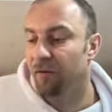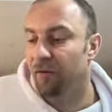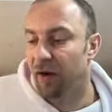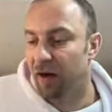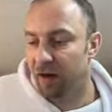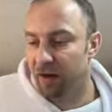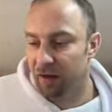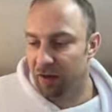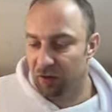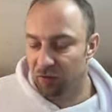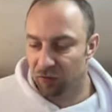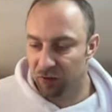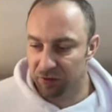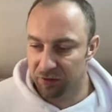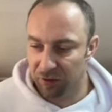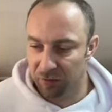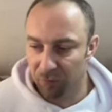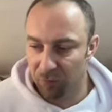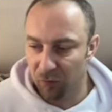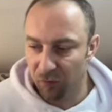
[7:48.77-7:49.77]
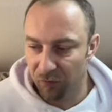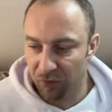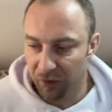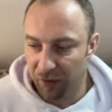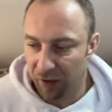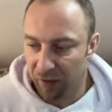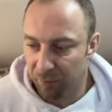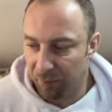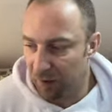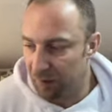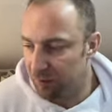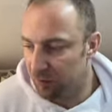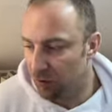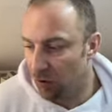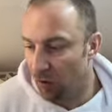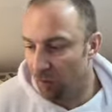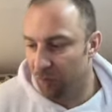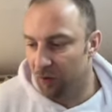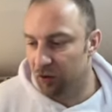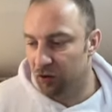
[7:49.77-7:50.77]
very interesting move again by
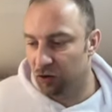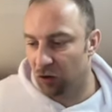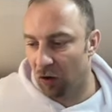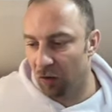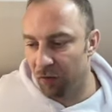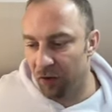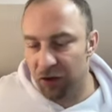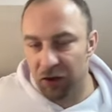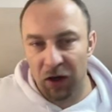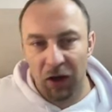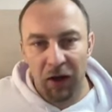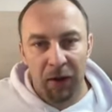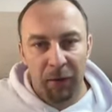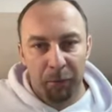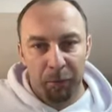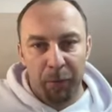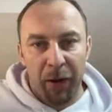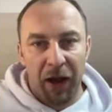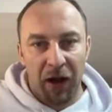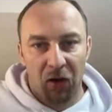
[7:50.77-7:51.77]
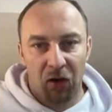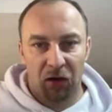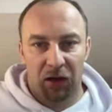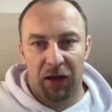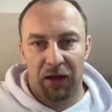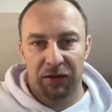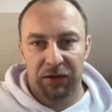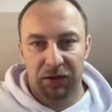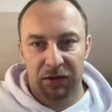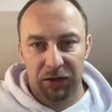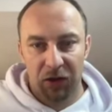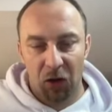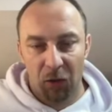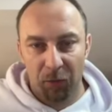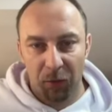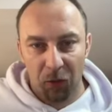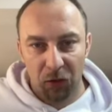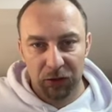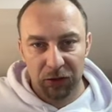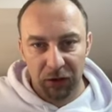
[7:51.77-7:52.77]
Stockfish. Stockfish paralyzes now
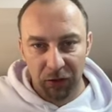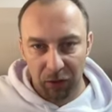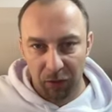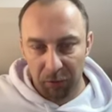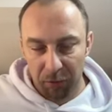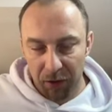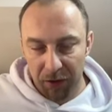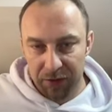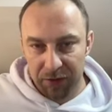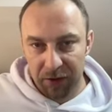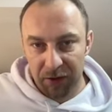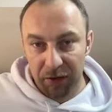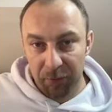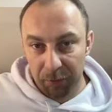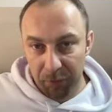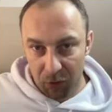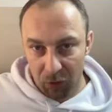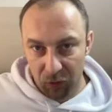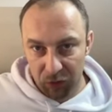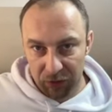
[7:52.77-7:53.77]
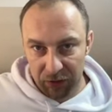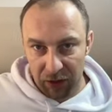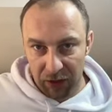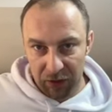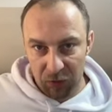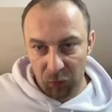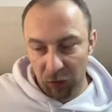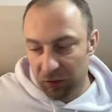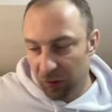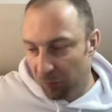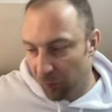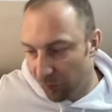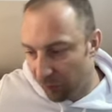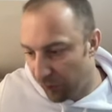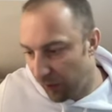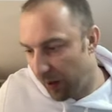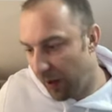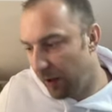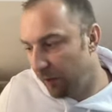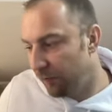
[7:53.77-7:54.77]
both, basically both sides with the move
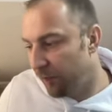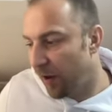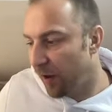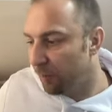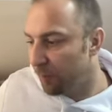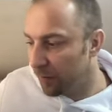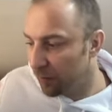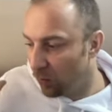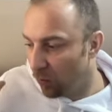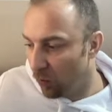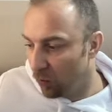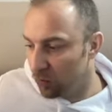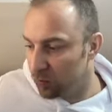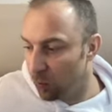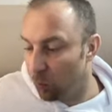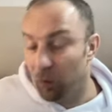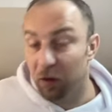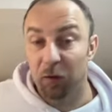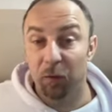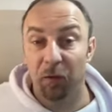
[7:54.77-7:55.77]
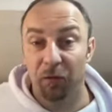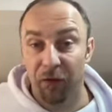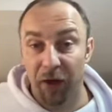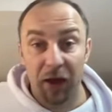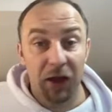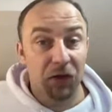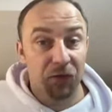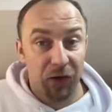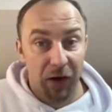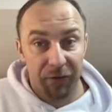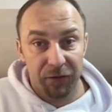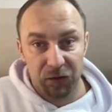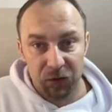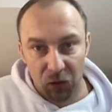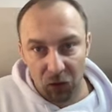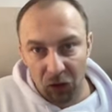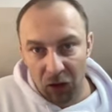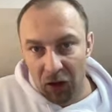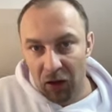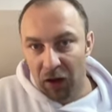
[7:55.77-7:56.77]
a five, but also with the move h five.
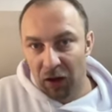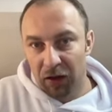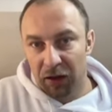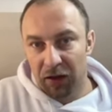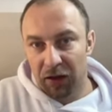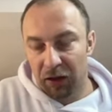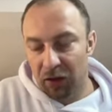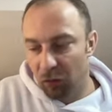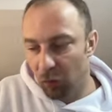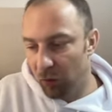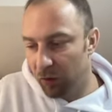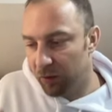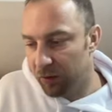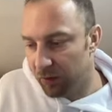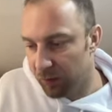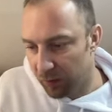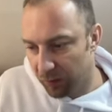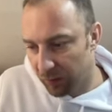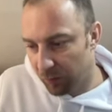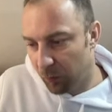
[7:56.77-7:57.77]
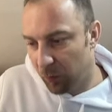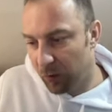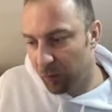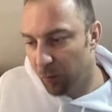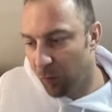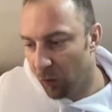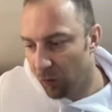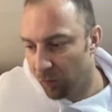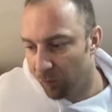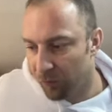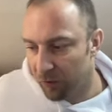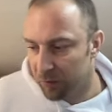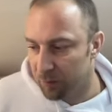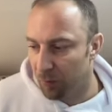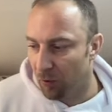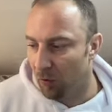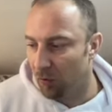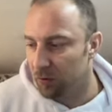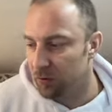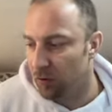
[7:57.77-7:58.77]
So here with uh, with both of these
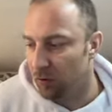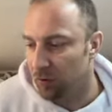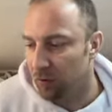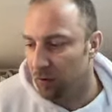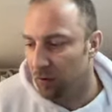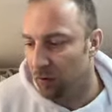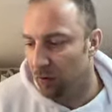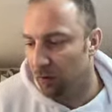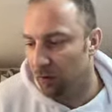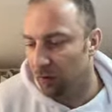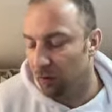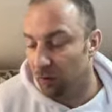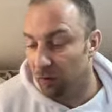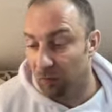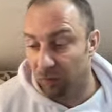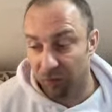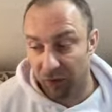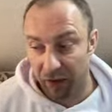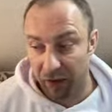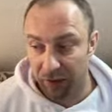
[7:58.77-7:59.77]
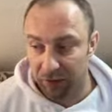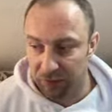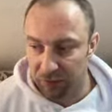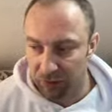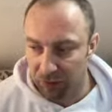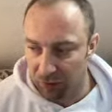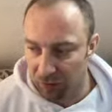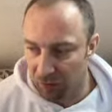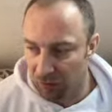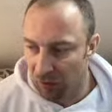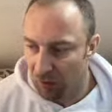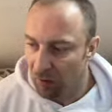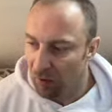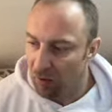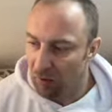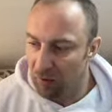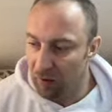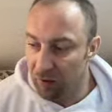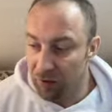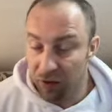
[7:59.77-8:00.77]
pawns on, on on the flanks here,
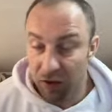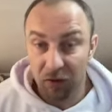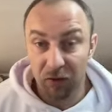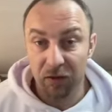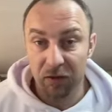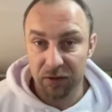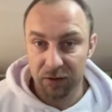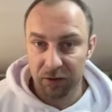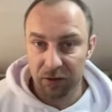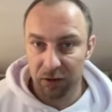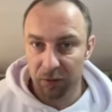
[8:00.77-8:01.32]
Ethereal is a